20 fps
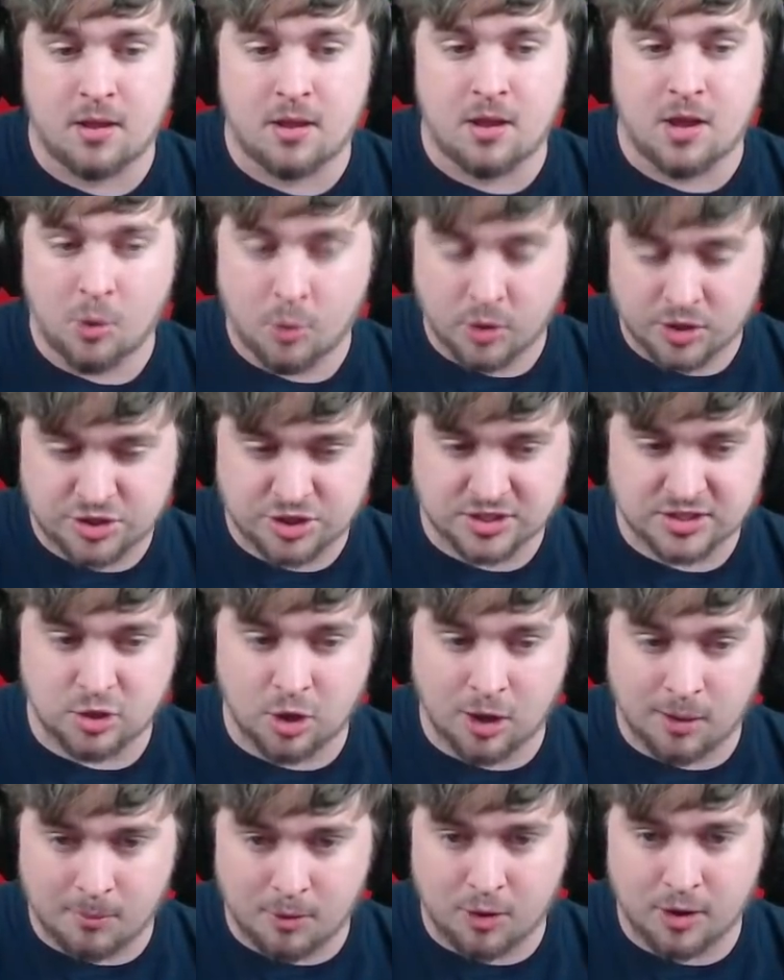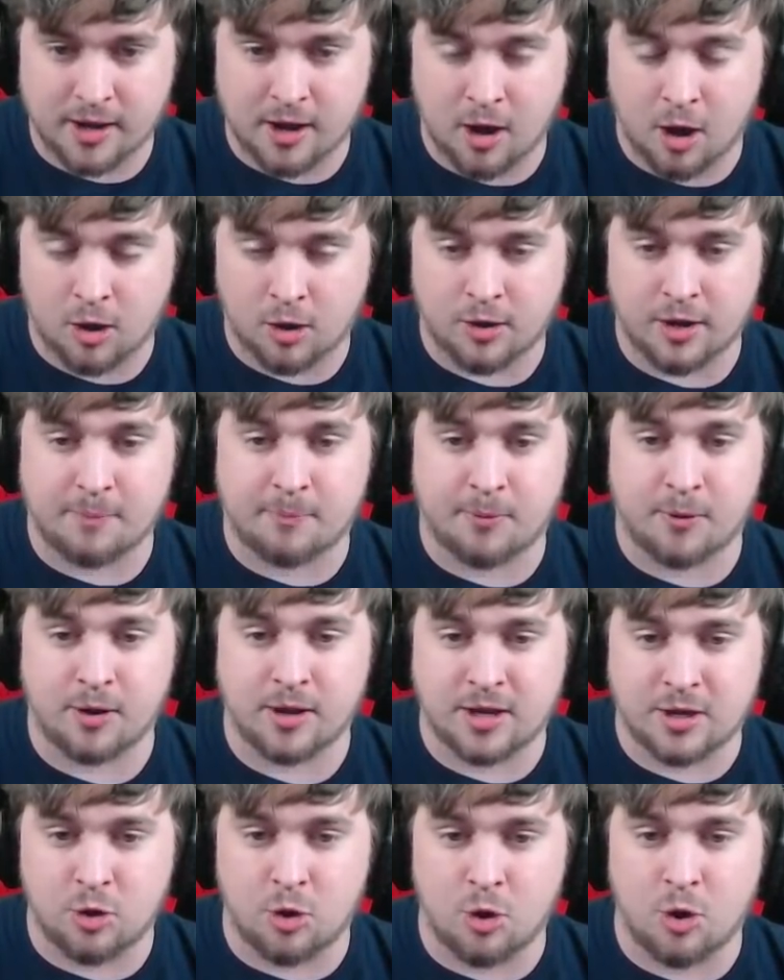which is normally already pretty
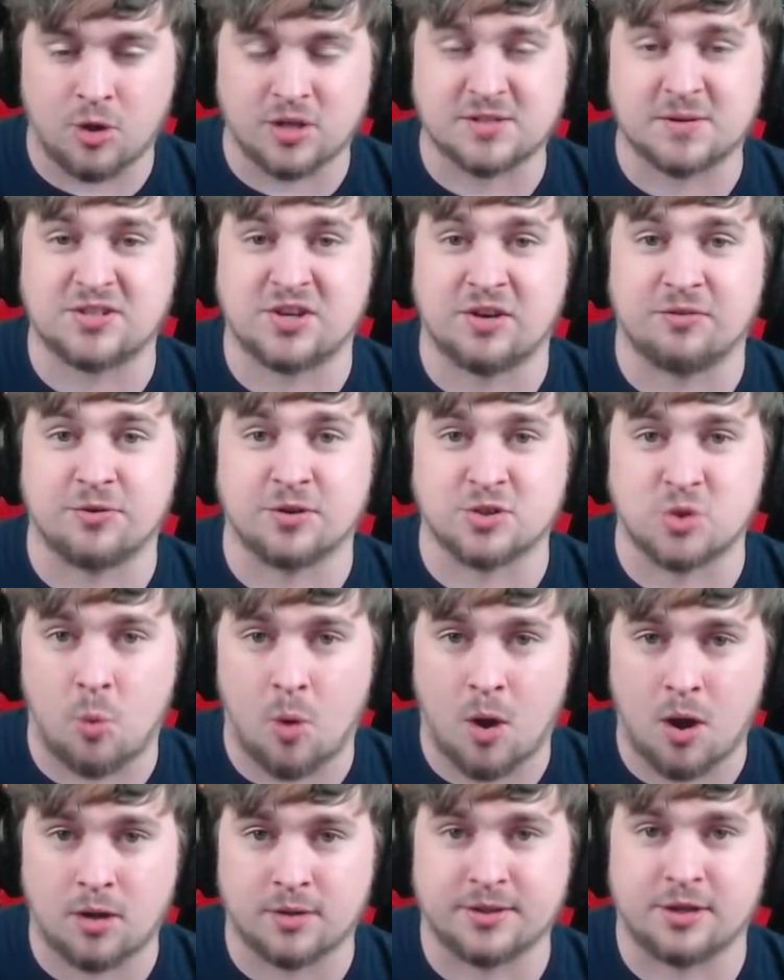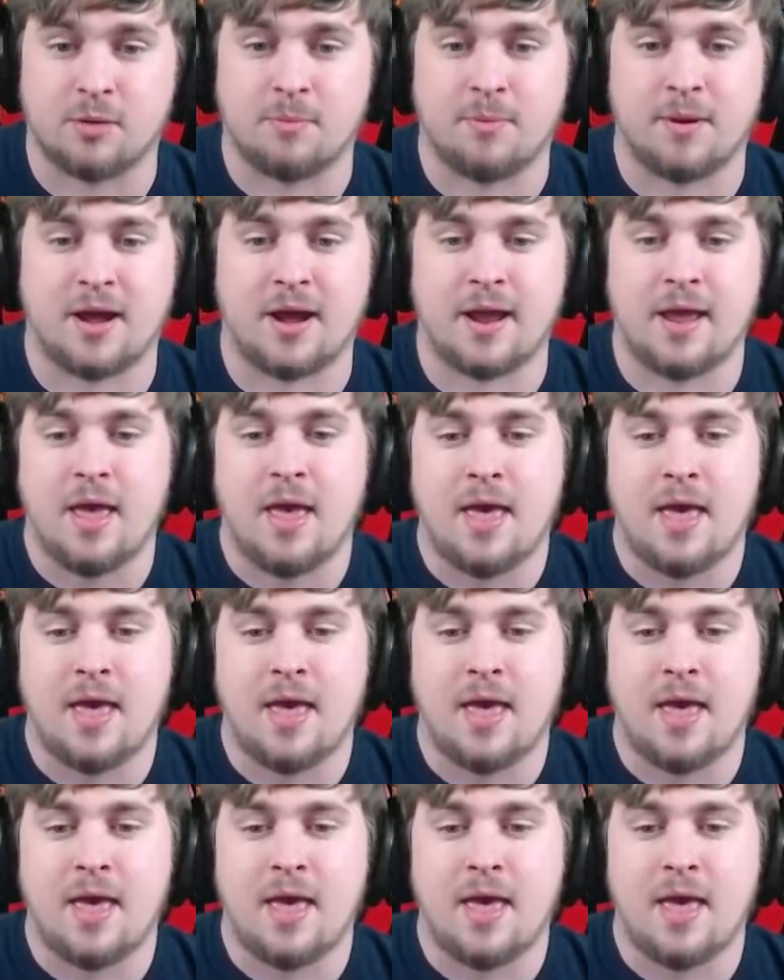cool, especially if there's a wall nearby.